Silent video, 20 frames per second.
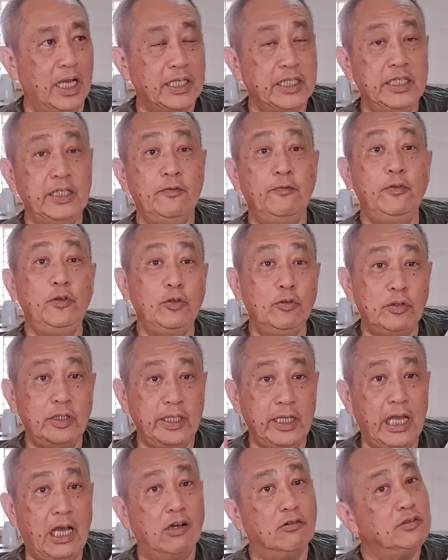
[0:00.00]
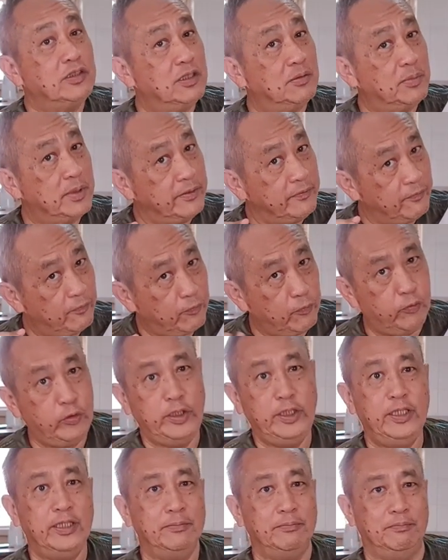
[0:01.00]
gives you the ultimate
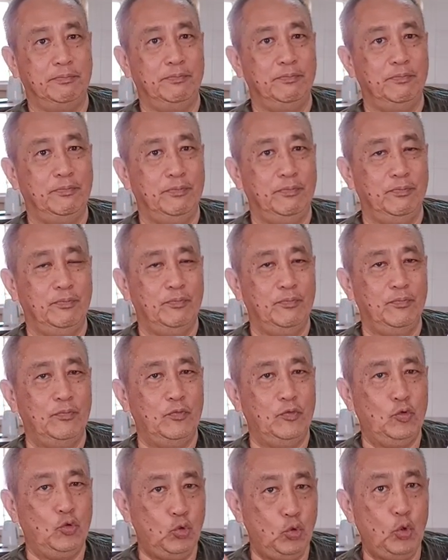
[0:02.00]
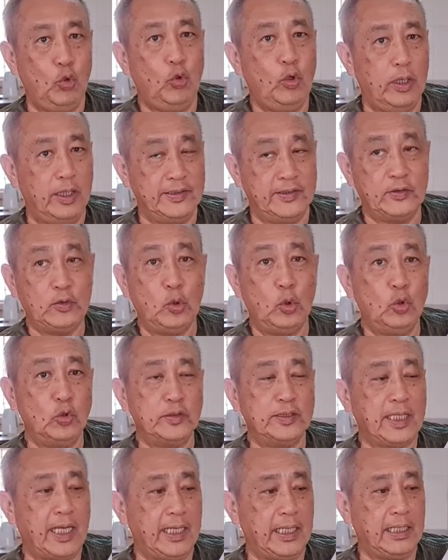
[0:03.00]
freedom to a solo
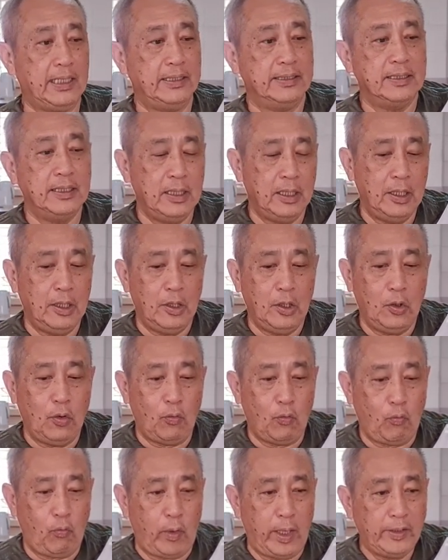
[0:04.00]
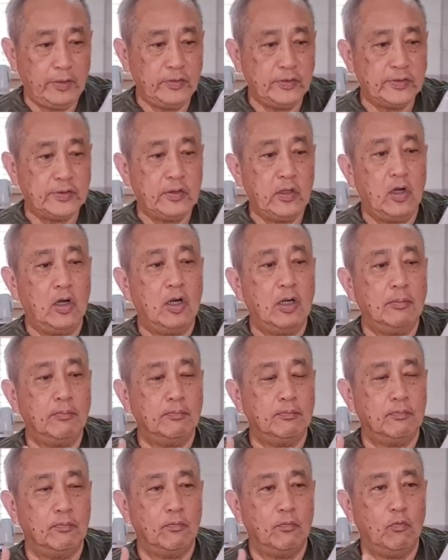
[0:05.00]
cyclist. Where to
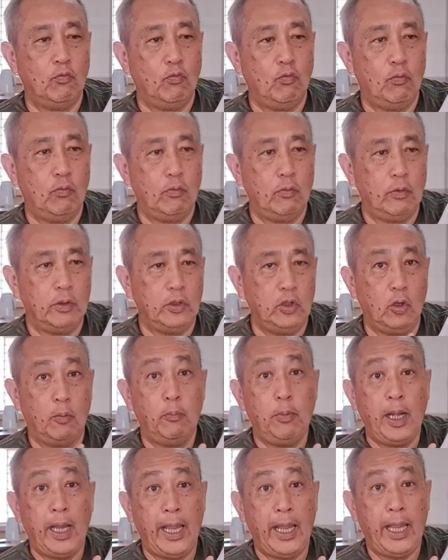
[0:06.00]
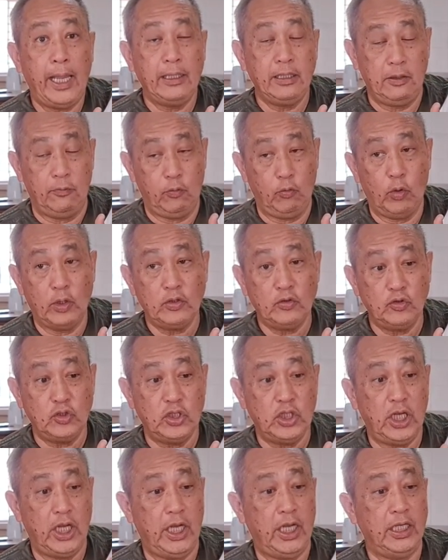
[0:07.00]
stop, your plan, if you want to
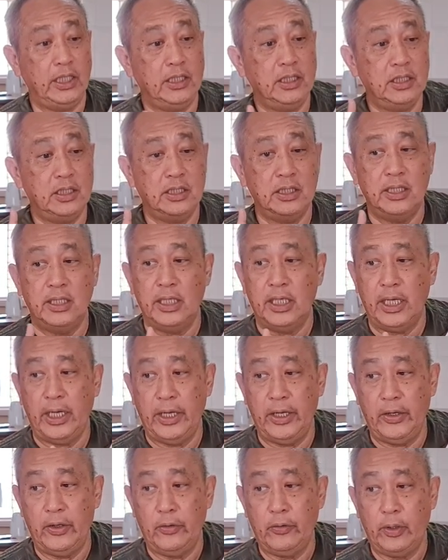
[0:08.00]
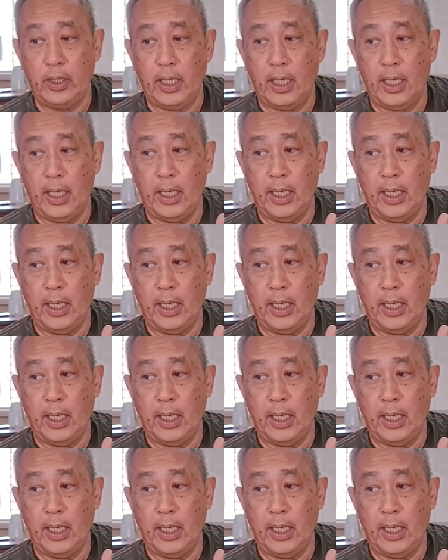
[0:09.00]
change, you know,